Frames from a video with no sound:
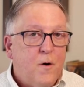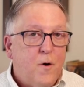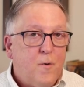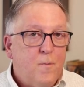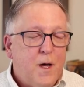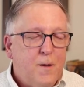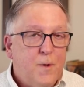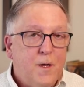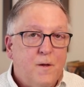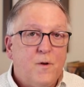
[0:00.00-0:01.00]
or
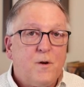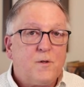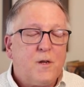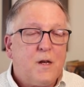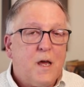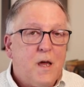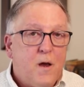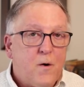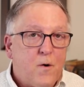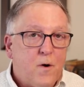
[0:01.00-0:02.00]
maybe there's an
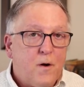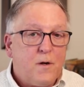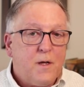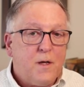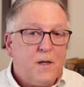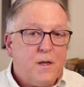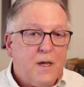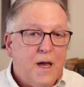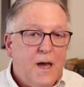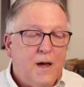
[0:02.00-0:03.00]
error in
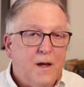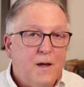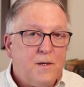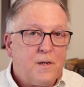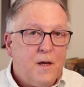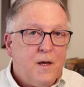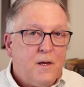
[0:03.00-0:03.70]
cash.